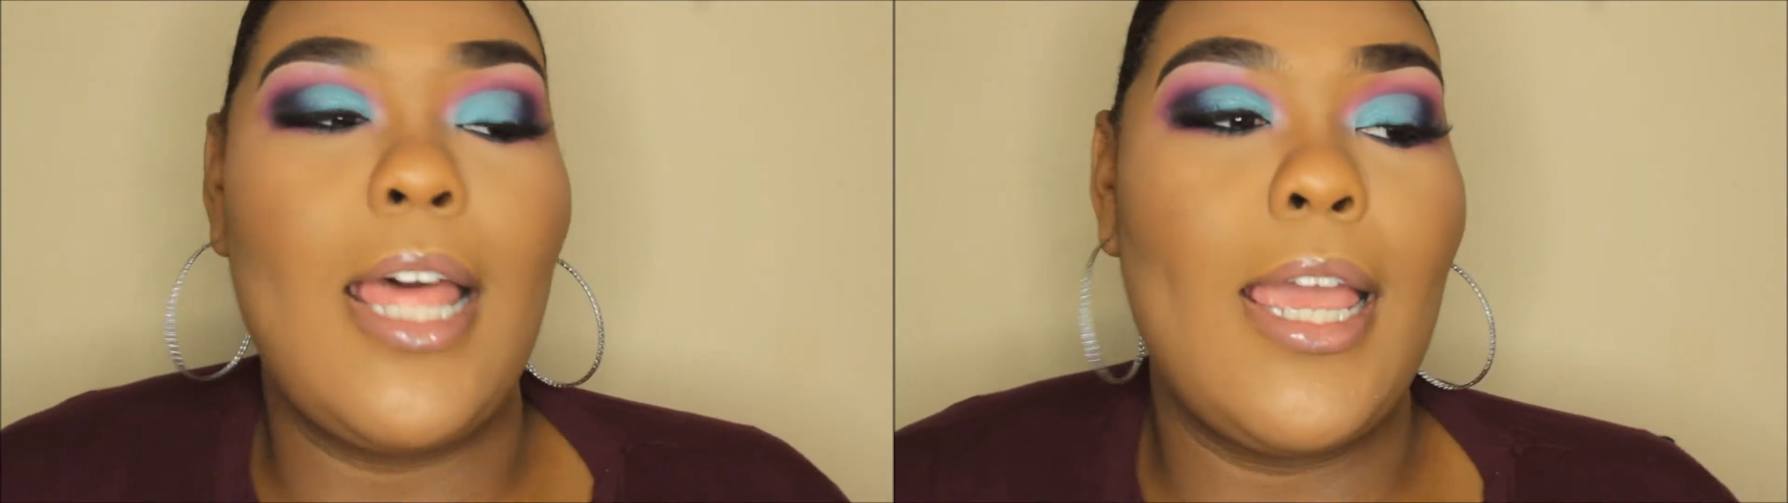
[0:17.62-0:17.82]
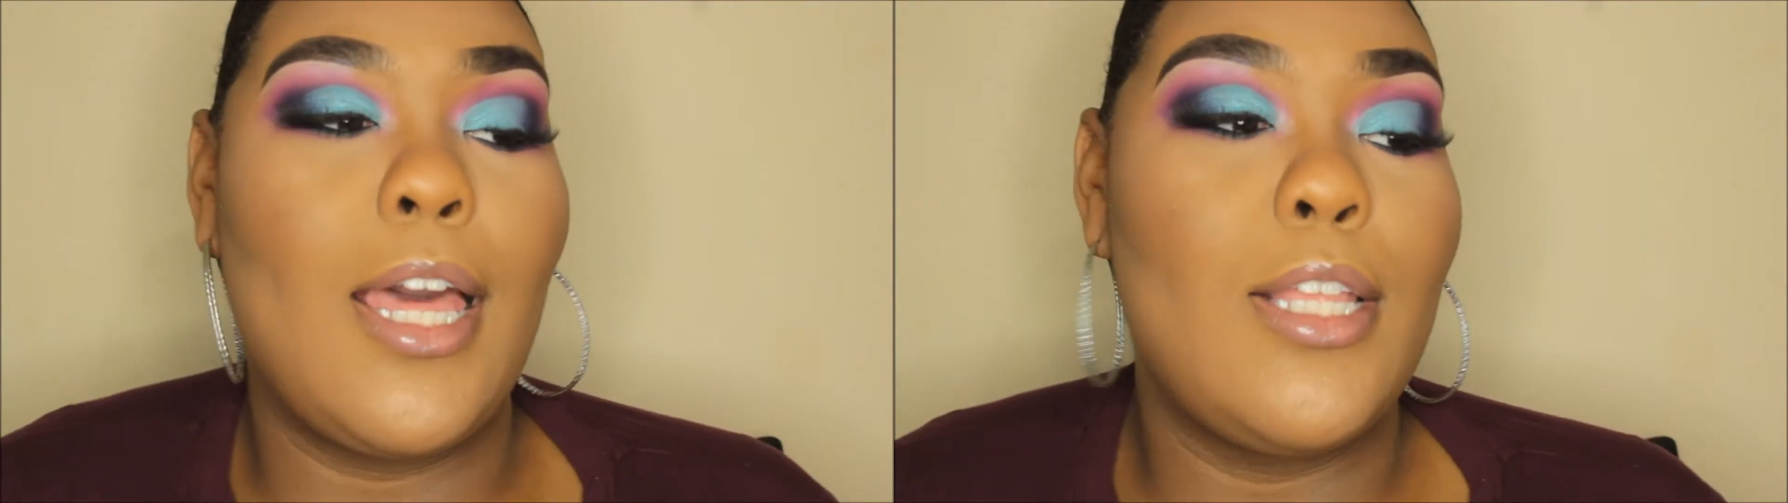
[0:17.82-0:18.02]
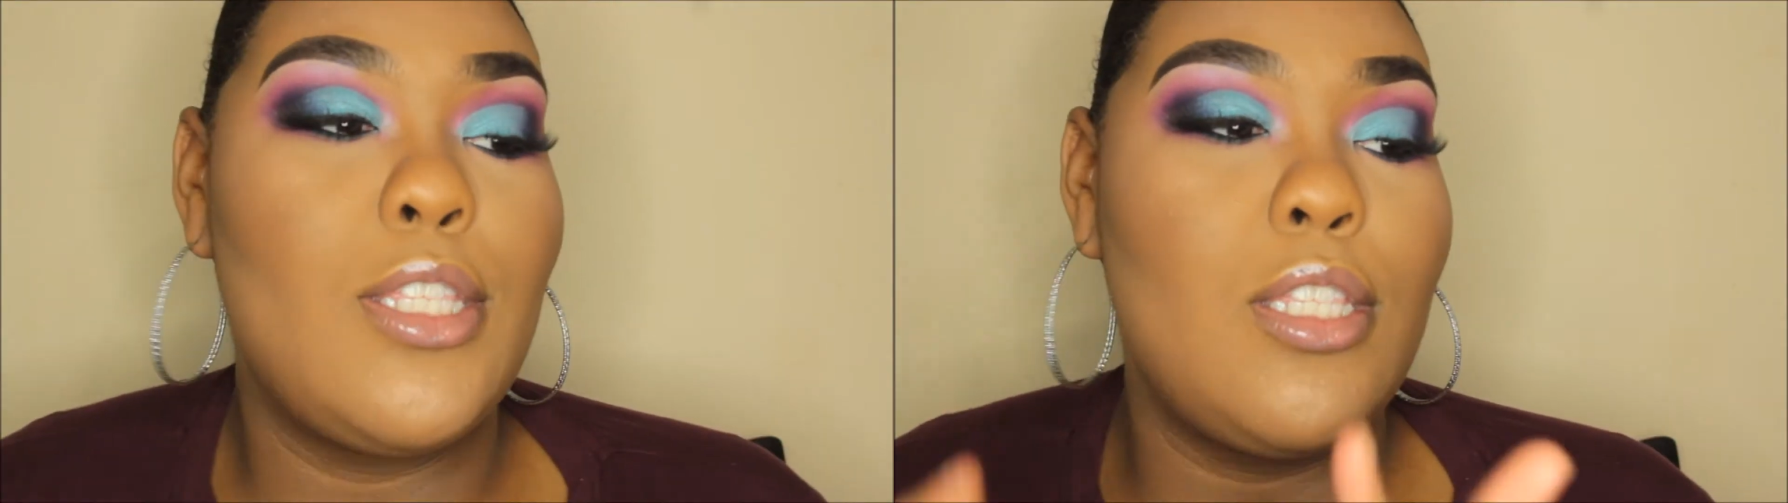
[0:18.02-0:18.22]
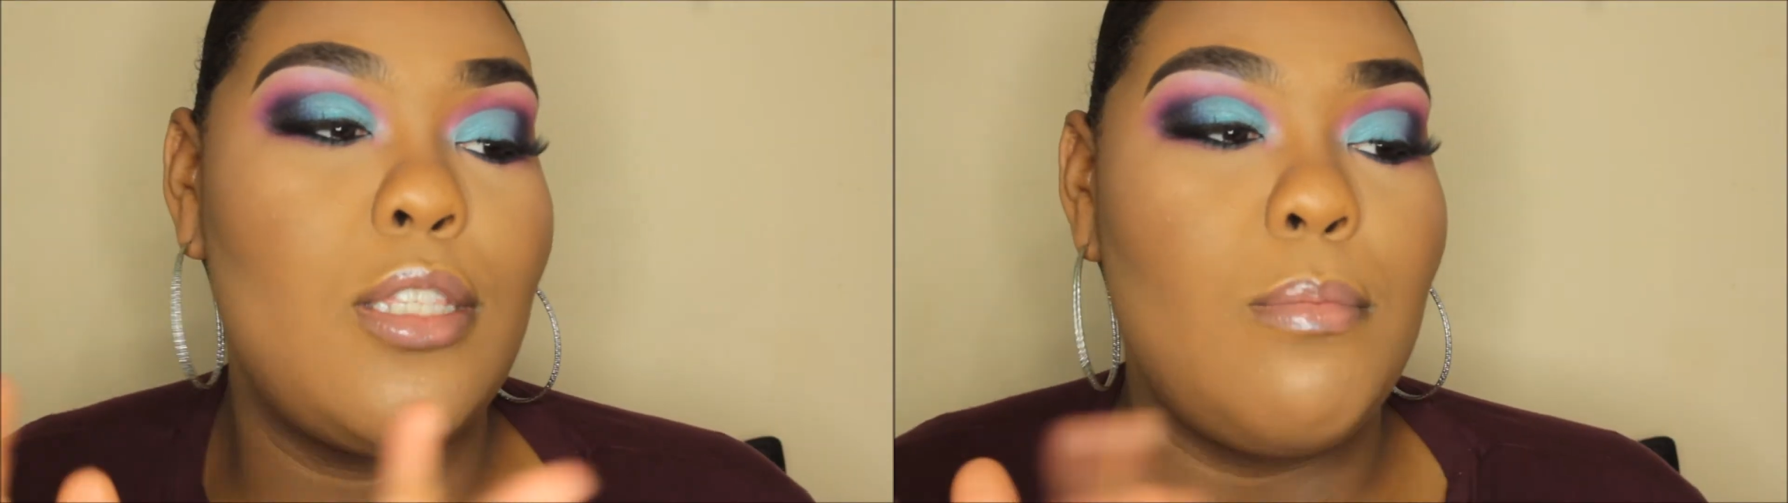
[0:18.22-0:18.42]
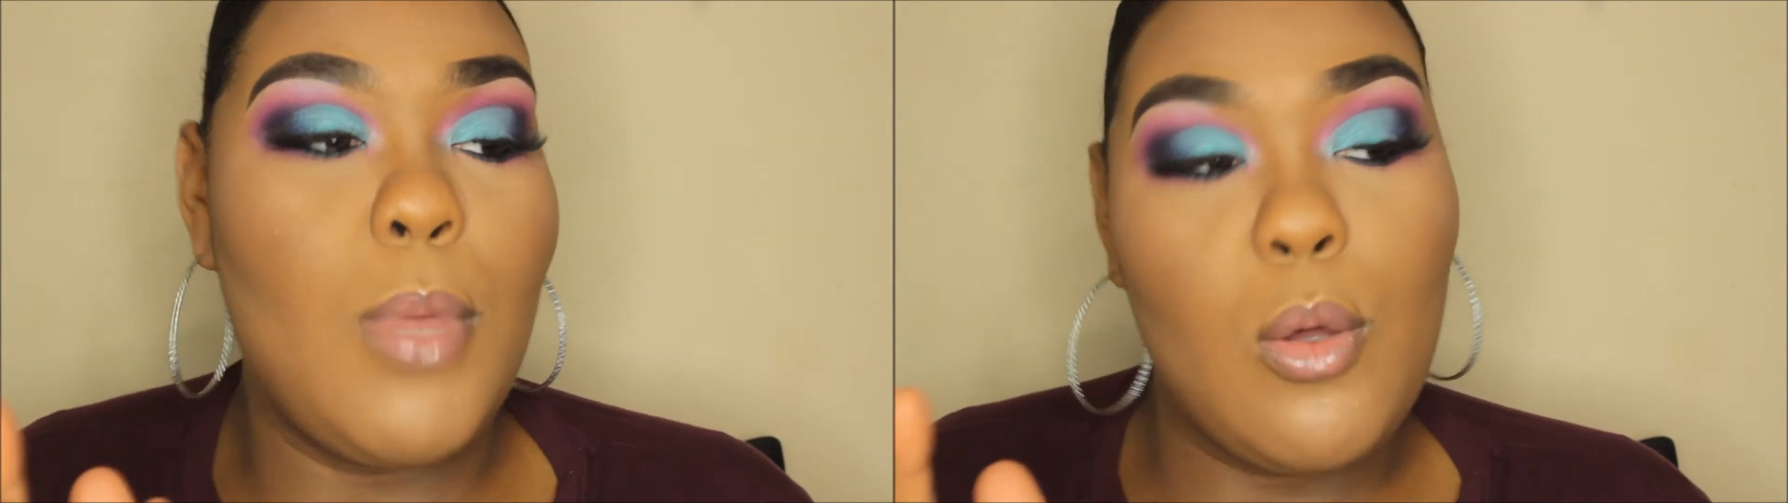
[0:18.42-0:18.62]
like a
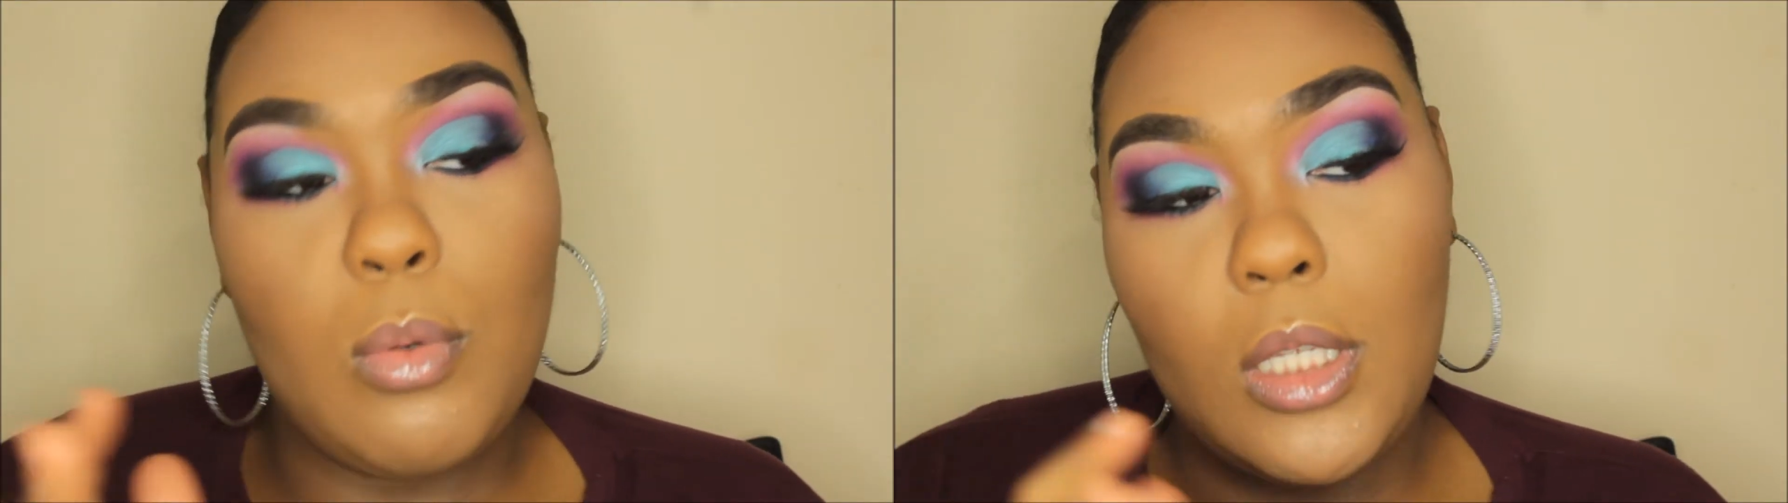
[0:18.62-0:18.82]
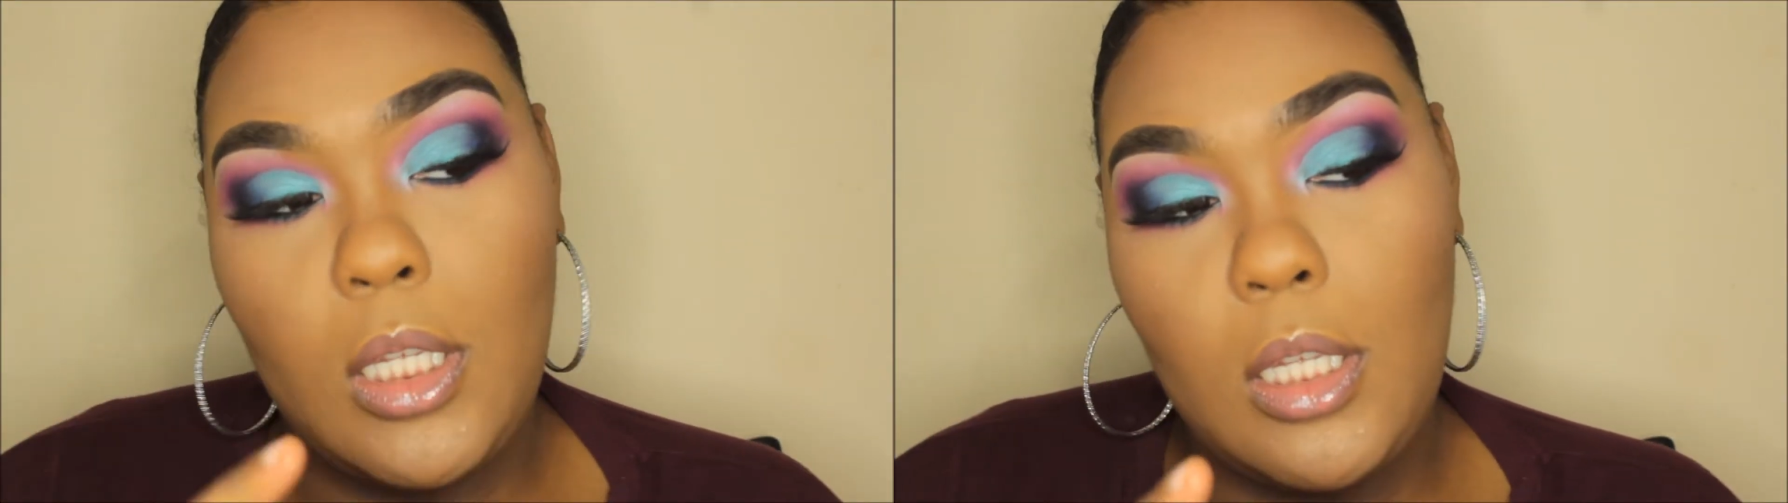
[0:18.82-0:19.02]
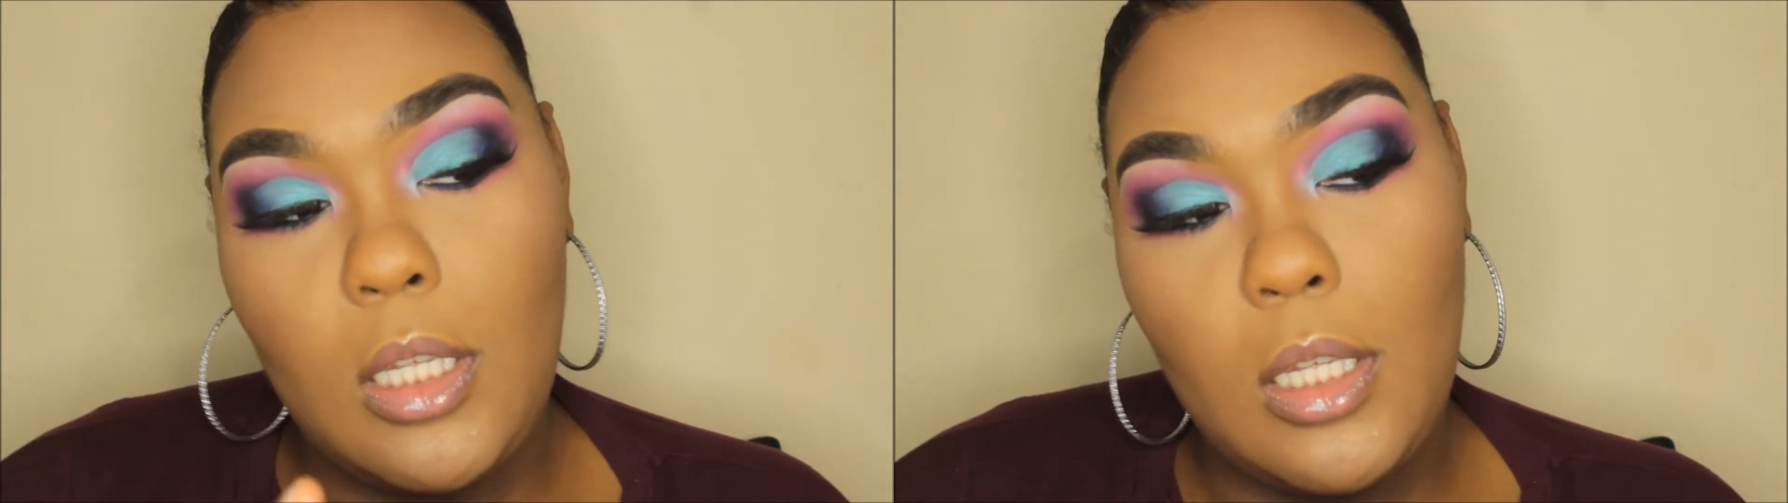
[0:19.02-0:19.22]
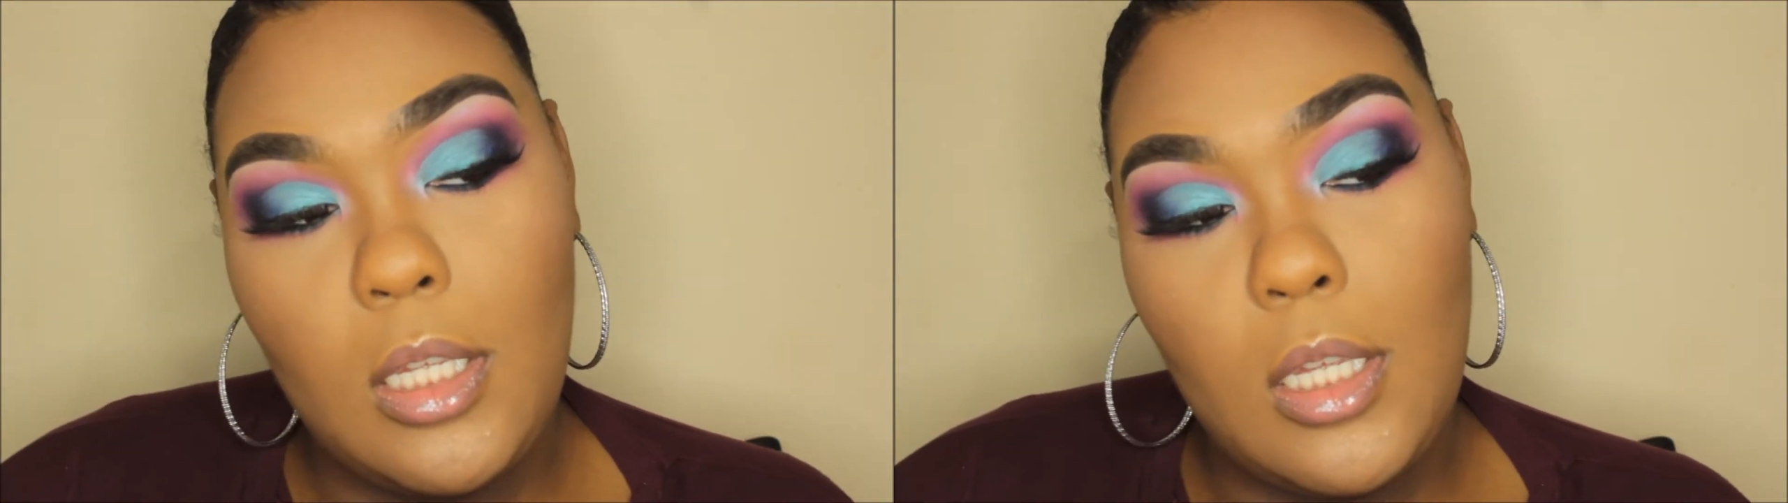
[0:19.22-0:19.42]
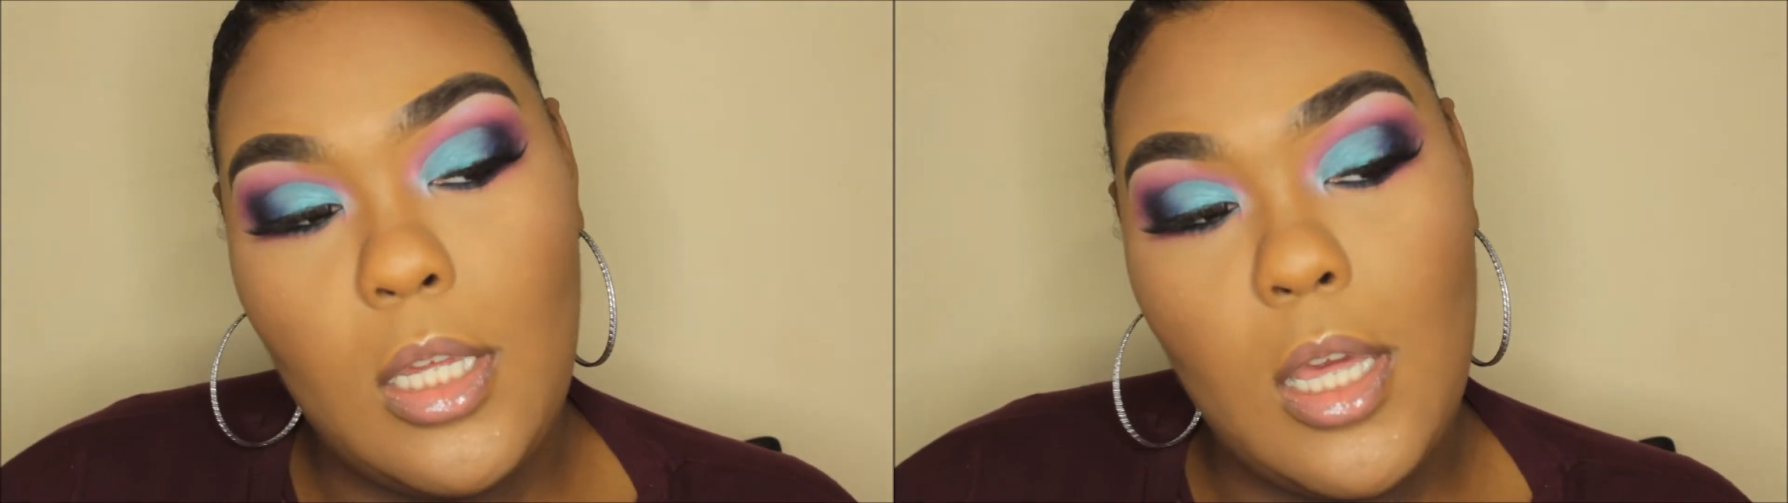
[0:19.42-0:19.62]

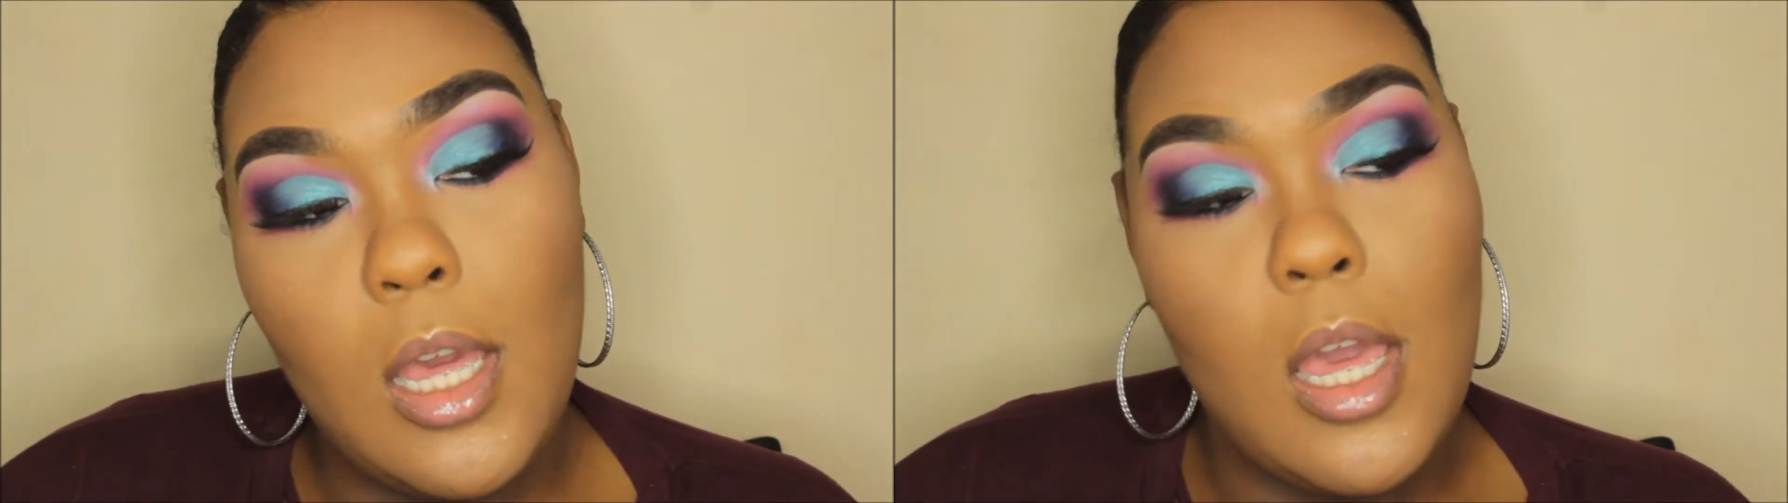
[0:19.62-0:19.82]
smoky,